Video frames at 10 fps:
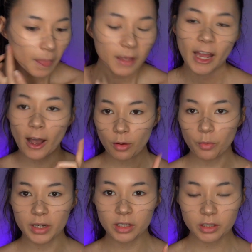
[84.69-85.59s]
Now,
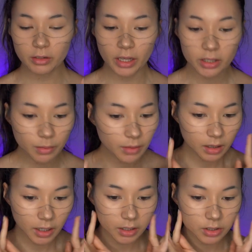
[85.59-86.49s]
when you're doing something
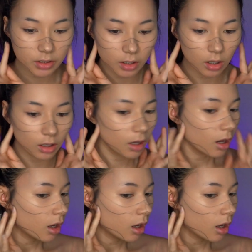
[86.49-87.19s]
like a skull,